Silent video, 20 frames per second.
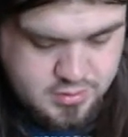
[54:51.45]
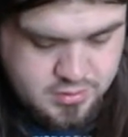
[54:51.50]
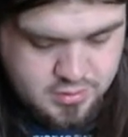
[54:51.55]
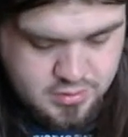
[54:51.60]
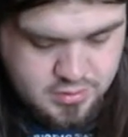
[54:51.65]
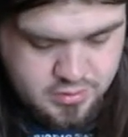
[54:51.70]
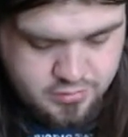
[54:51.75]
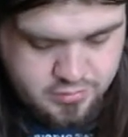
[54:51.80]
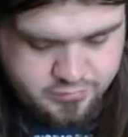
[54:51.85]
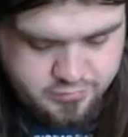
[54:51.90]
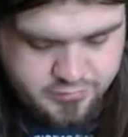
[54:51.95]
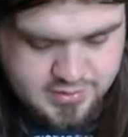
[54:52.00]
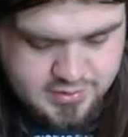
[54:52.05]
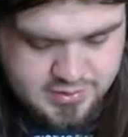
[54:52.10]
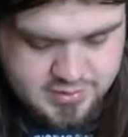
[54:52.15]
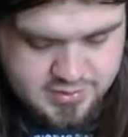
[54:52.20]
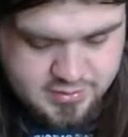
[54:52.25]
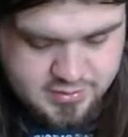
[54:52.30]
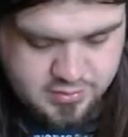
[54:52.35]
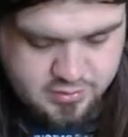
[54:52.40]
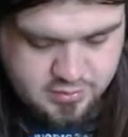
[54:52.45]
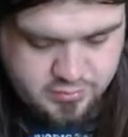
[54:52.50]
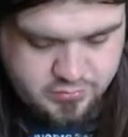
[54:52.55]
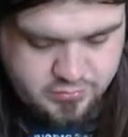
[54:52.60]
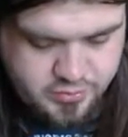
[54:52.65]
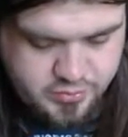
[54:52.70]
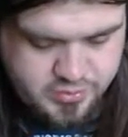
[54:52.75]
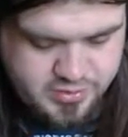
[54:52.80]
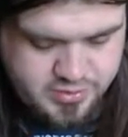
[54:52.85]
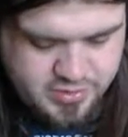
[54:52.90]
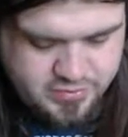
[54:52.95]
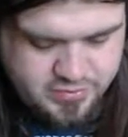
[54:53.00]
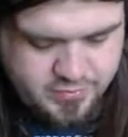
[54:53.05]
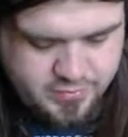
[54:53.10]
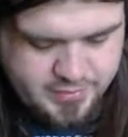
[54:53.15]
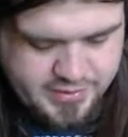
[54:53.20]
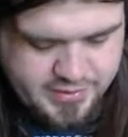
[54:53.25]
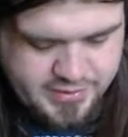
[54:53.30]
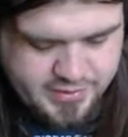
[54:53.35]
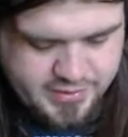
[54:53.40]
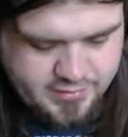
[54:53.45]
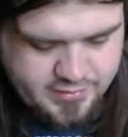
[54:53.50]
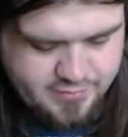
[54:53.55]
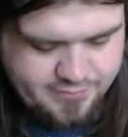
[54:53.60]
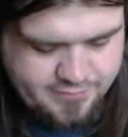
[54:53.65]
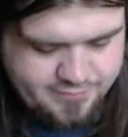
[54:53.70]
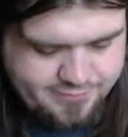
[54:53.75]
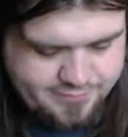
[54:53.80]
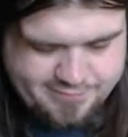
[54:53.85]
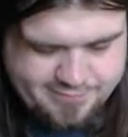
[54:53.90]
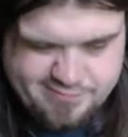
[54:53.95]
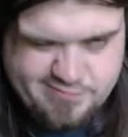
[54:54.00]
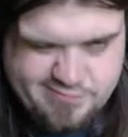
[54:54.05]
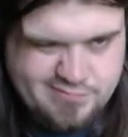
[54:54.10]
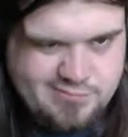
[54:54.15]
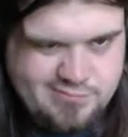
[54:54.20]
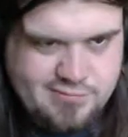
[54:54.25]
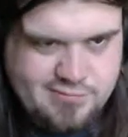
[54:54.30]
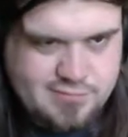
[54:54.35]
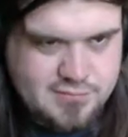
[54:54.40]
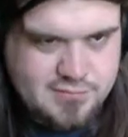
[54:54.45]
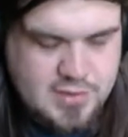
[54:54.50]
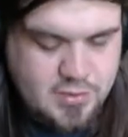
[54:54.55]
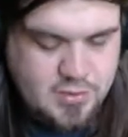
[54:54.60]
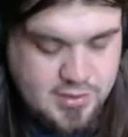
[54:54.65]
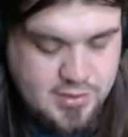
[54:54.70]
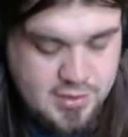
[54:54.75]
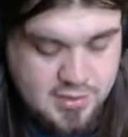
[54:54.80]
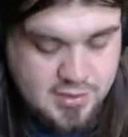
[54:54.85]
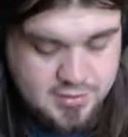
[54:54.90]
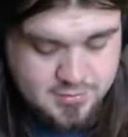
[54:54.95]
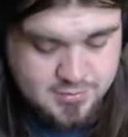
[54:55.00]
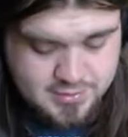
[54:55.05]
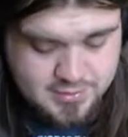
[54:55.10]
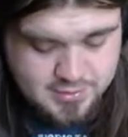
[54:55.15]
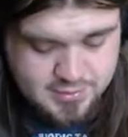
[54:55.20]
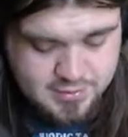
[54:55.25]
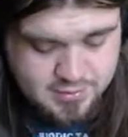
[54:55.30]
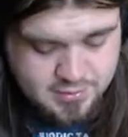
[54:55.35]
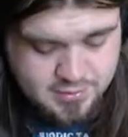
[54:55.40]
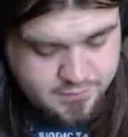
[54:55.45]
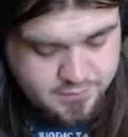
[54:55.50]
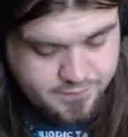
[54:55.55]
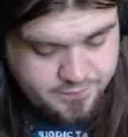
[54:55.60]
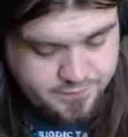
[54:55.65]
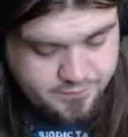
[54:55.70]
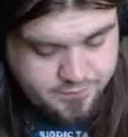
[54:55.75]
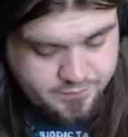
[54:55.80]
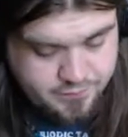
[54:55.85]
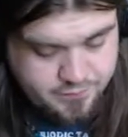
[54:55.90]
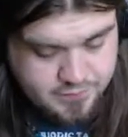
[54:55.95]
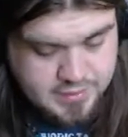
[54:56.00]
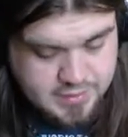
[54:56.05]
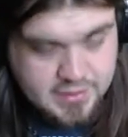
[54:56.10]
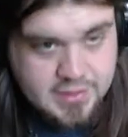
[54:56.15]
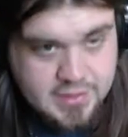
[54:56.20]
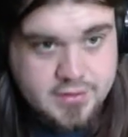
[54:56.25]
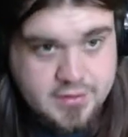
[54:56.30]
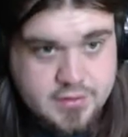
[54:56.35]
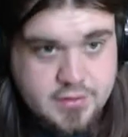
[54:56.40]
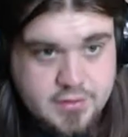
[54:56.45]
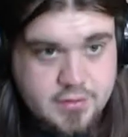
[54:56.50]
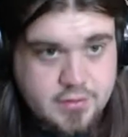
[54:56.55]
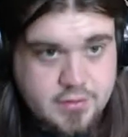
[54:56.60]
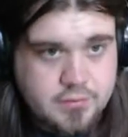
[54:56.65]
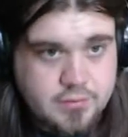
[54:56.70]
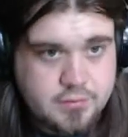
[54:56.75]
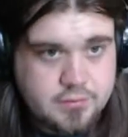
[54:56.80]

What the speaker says: Oh, disc 2 voiceover pack. No one cares about that. Unless you're